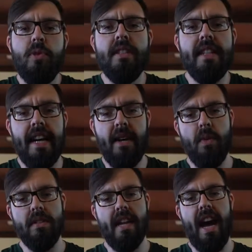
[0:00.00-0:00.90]
morning, I
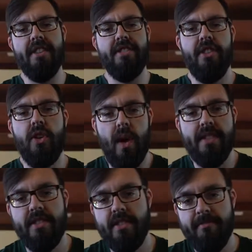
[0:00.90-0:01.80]
want to ask you a
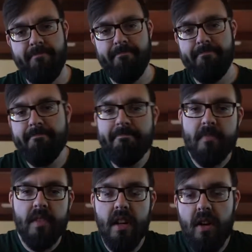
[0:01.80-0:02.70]
question.
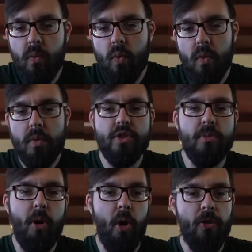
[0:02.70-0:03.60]
What would your
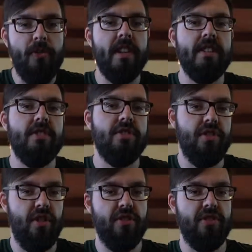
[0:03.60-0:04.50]
perfect
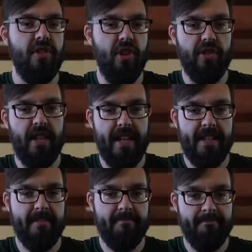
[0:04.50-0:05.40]
church look
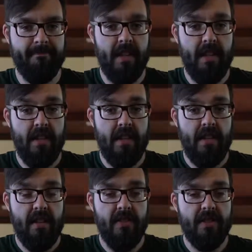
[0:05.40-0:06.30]
like?
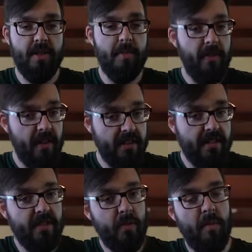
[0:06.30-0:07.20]
For some of
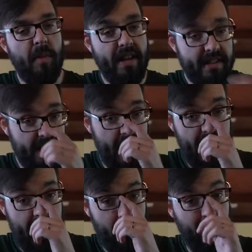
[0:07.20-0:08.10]
us, we might
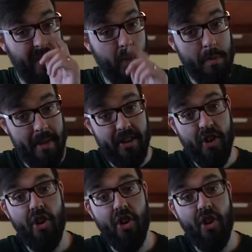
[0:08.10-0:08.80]
say, well, it would be an